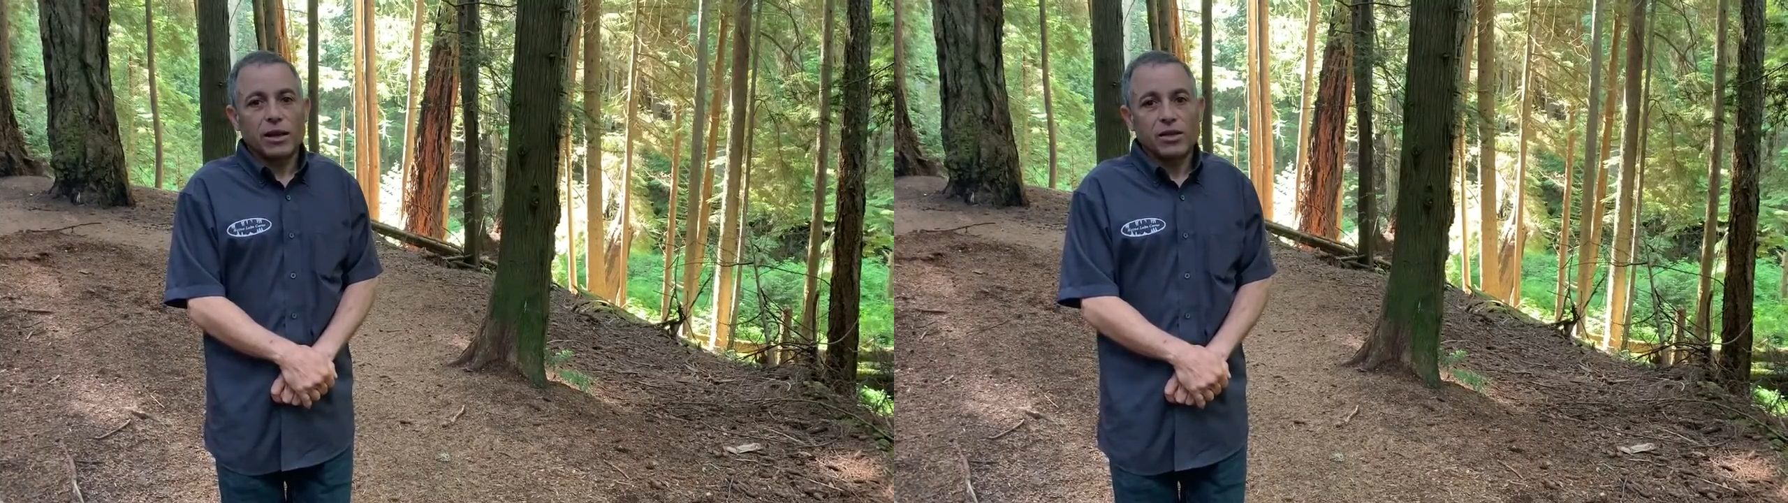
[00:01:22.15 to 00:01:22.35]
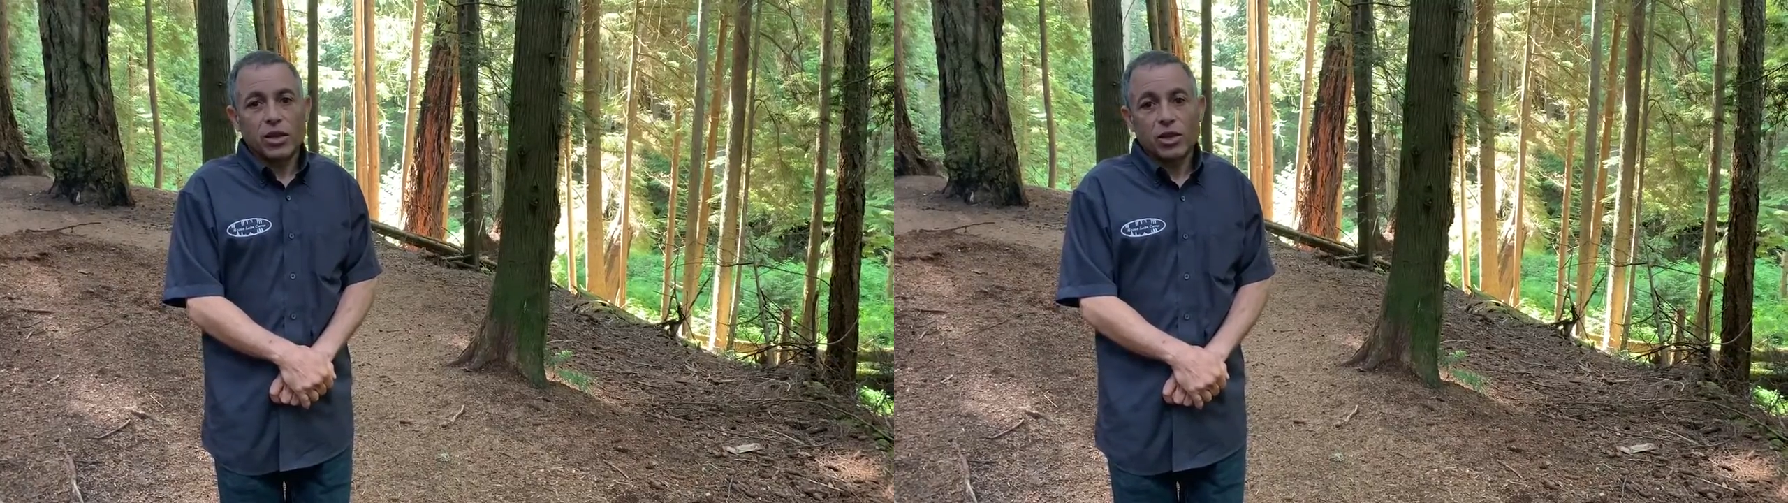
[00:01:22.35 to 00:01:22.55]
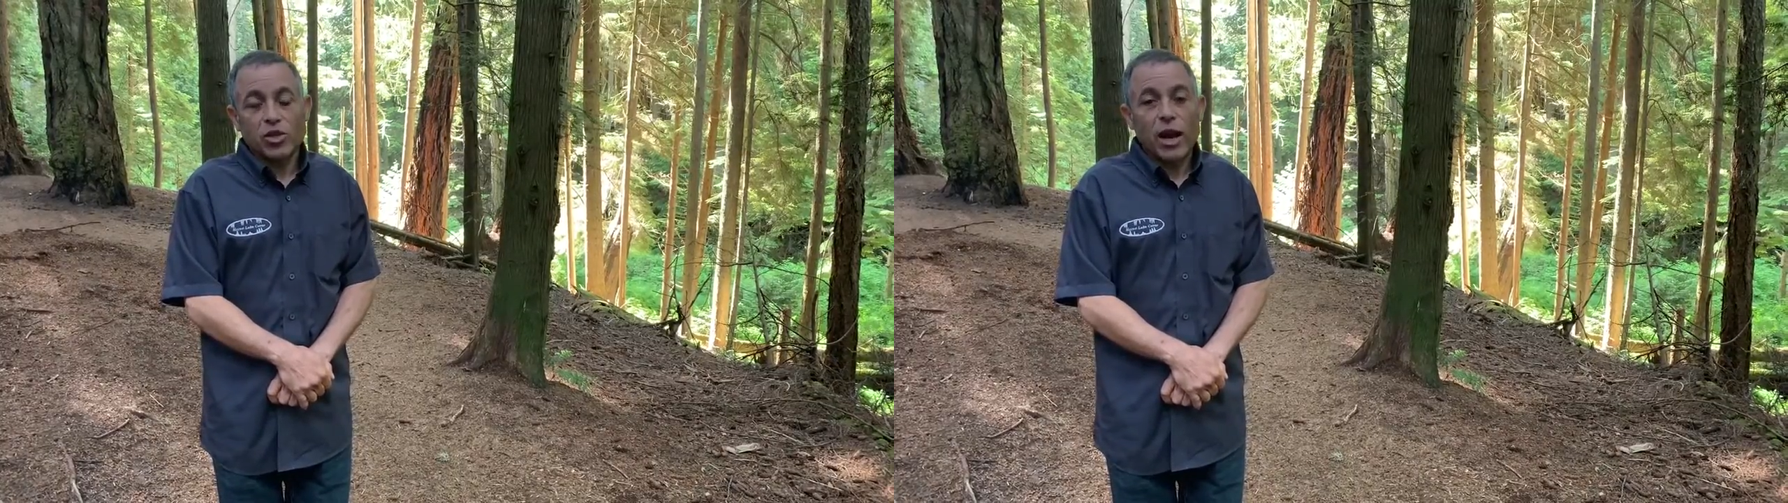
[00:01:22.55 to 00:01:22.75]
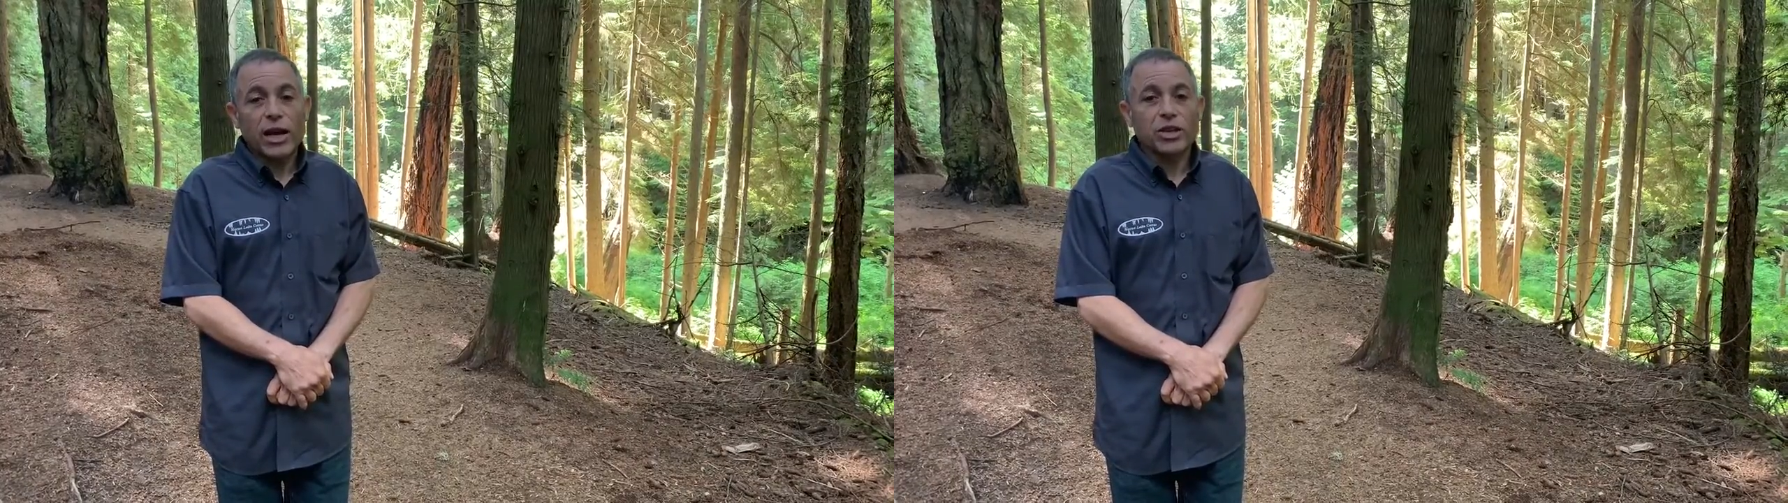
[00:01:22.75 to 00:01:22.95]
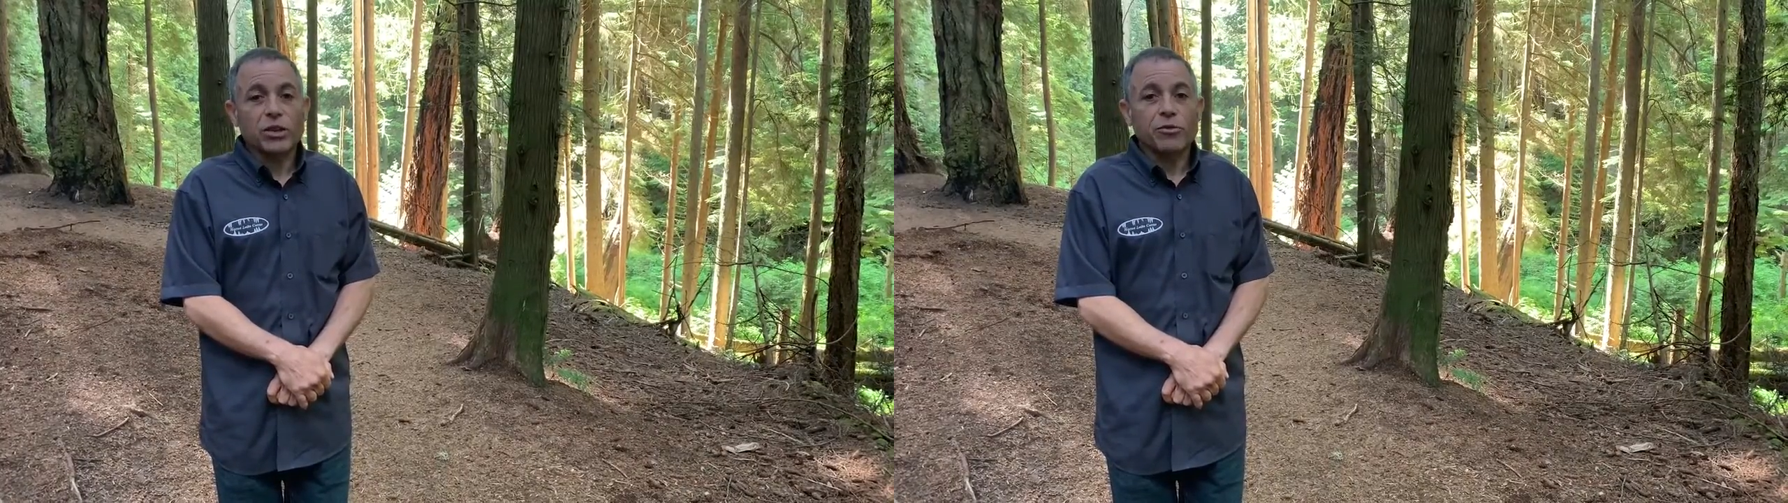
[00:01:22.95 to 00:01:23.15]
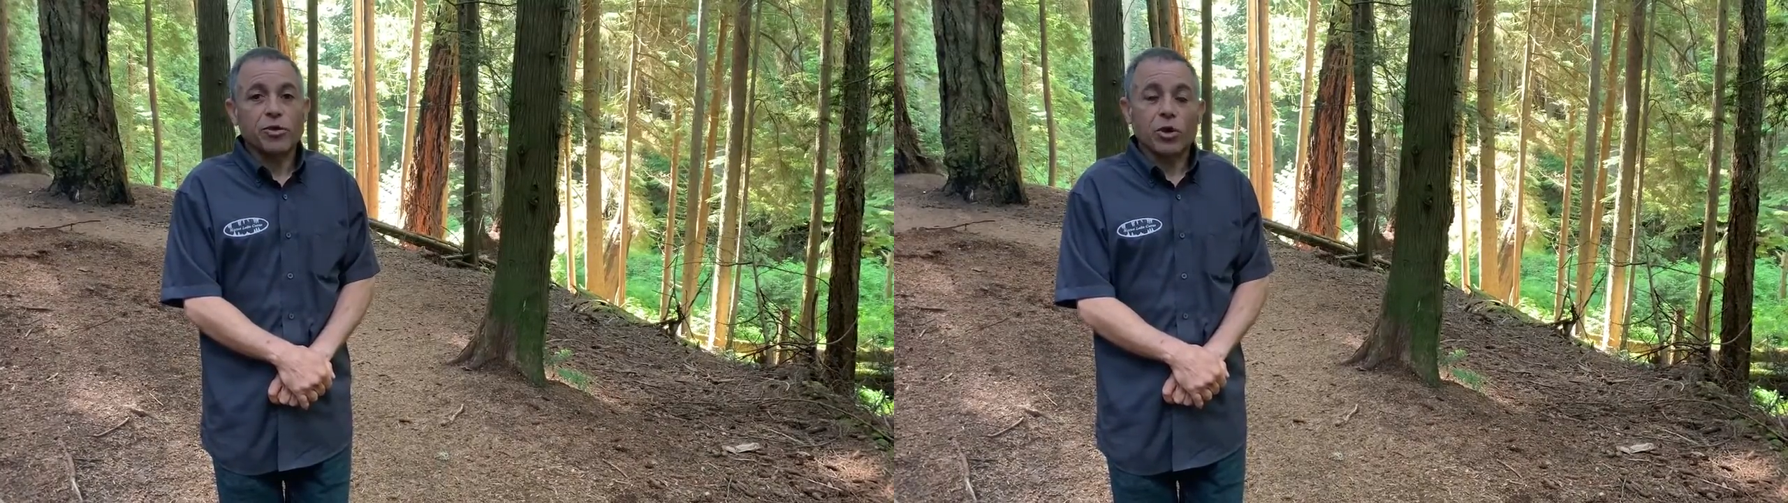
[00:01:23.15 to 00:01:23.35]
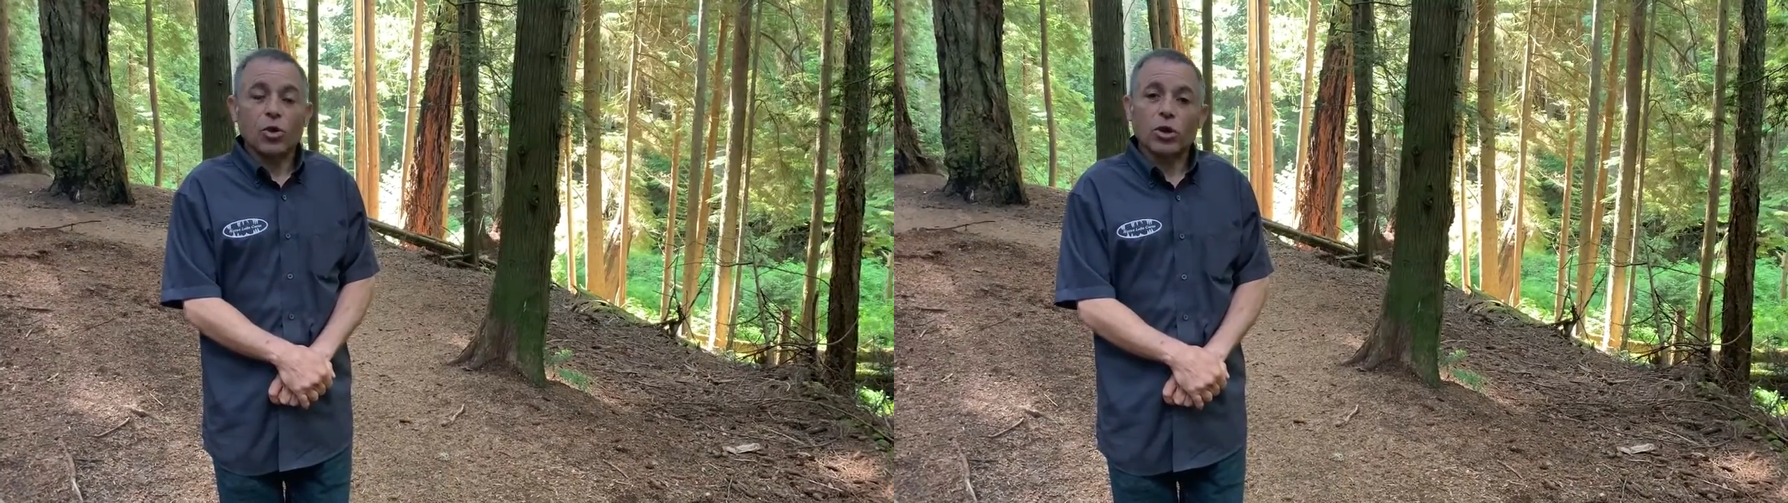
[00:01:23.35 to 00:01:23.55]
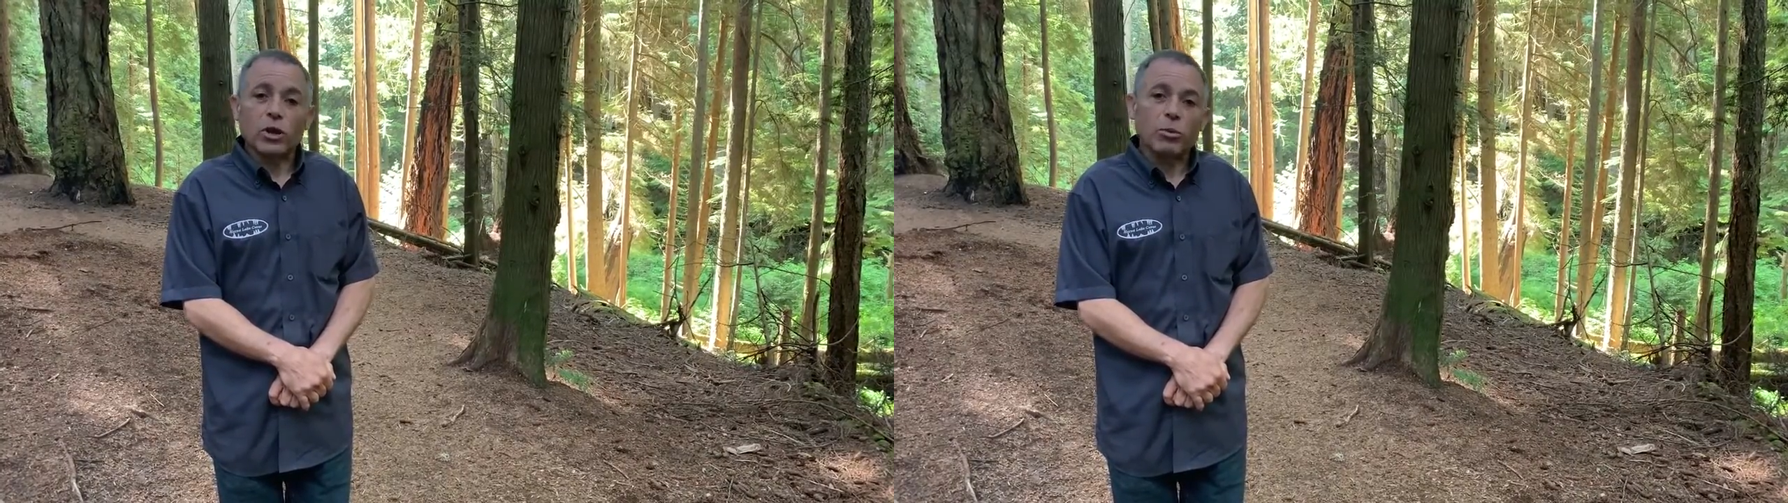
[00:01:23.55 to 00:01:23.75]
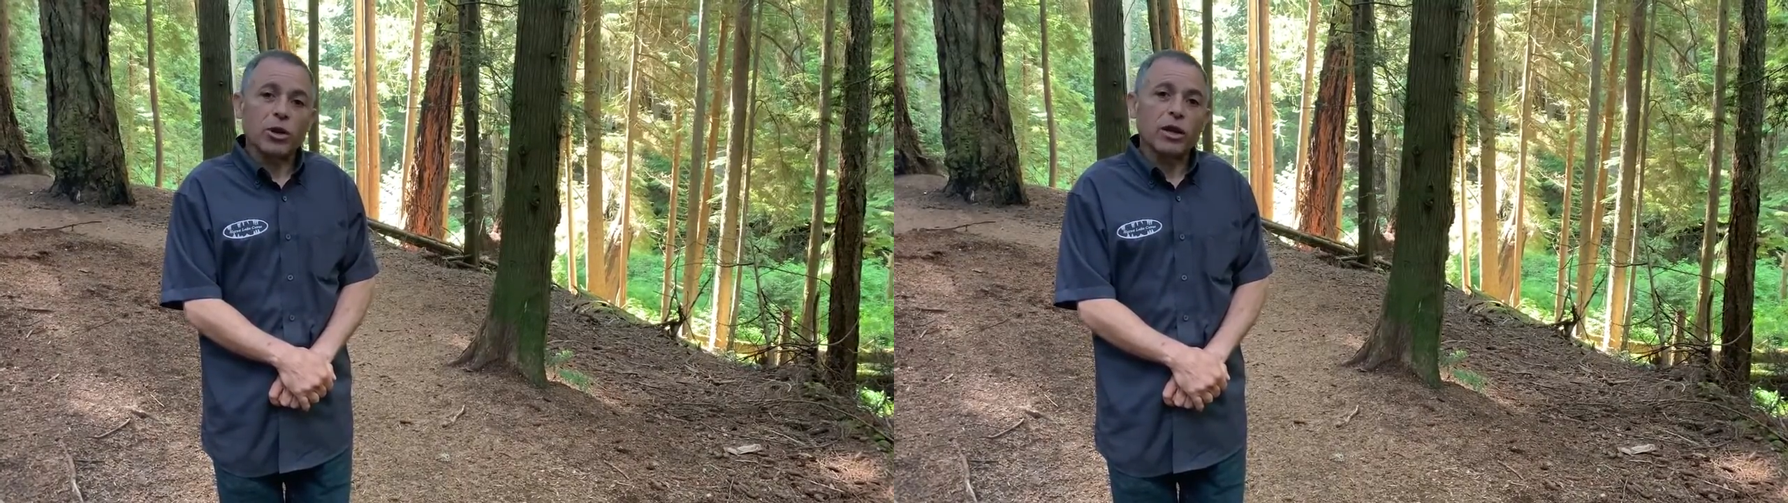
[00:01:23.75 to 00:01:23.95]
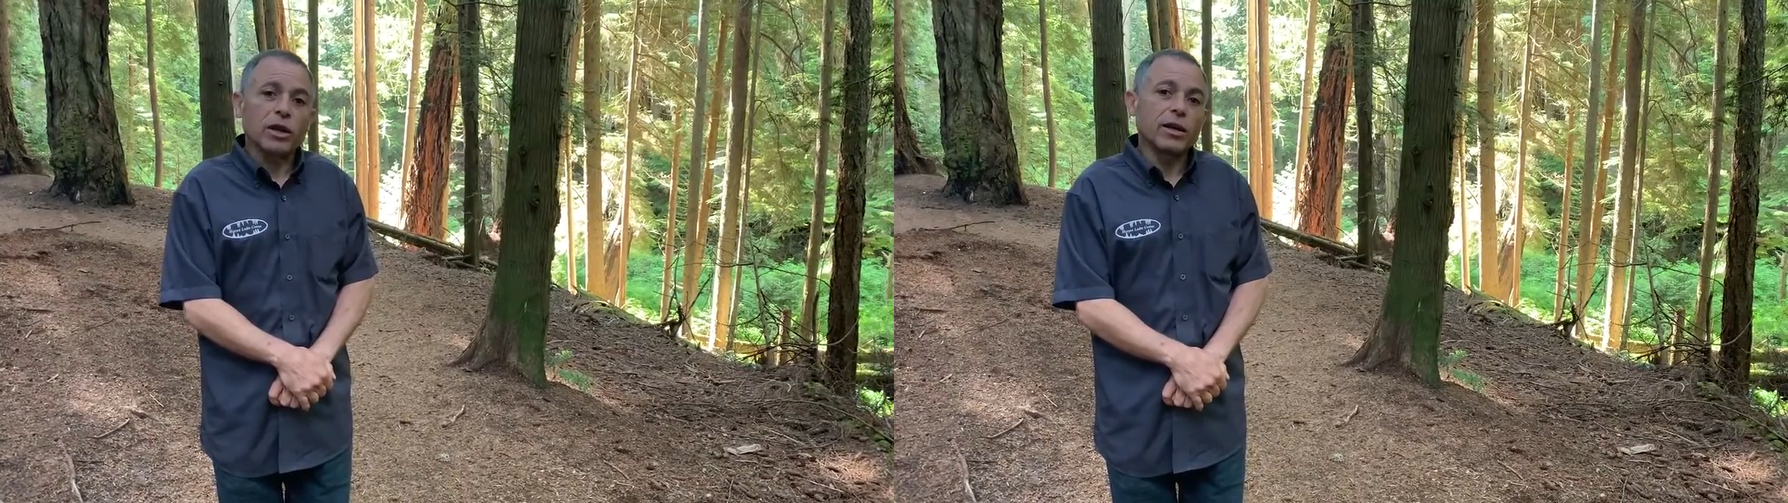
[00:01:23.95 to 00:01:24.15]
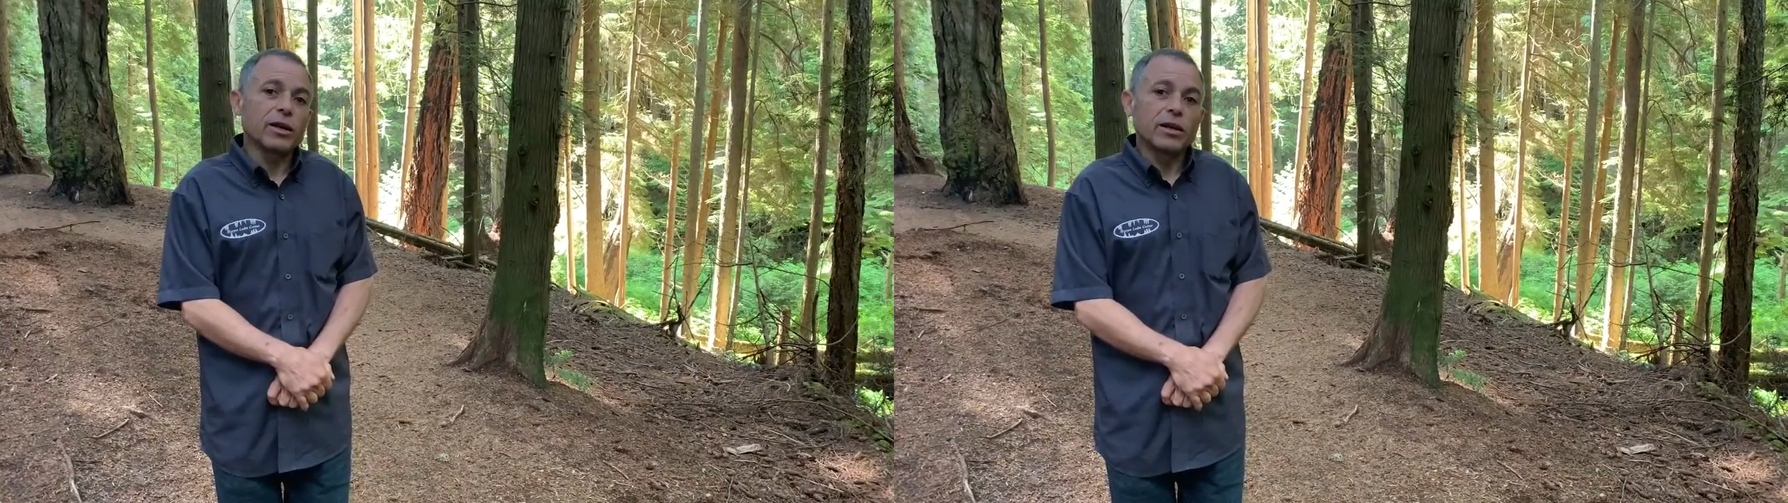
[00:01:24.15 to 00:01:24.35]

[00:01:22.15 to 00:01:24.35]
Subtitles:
it's an attraction for the whole community.